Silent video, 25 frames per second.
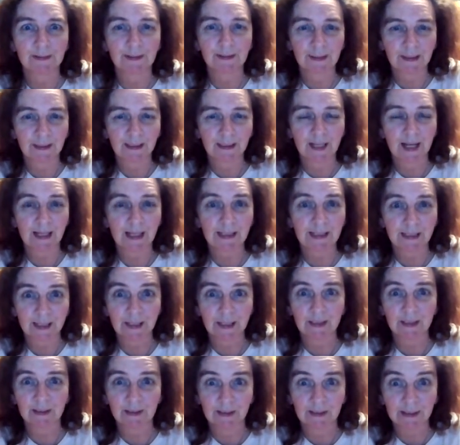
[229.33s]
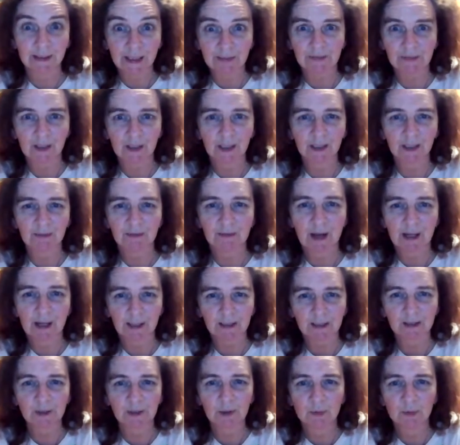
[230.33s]
to the end and then leave a
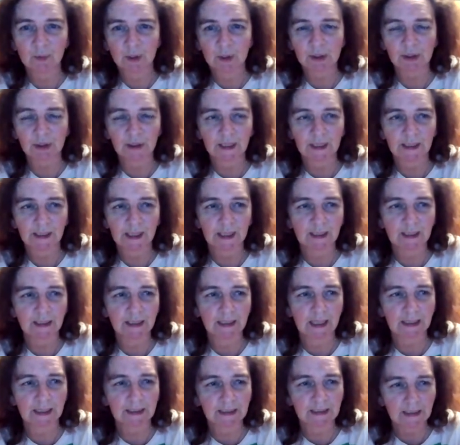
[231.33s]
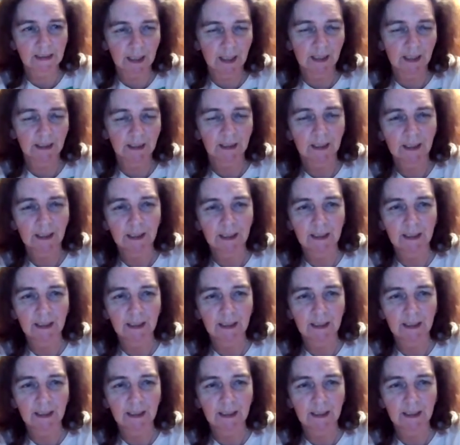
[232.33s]
cliffhanger, so you're watching it again the next day.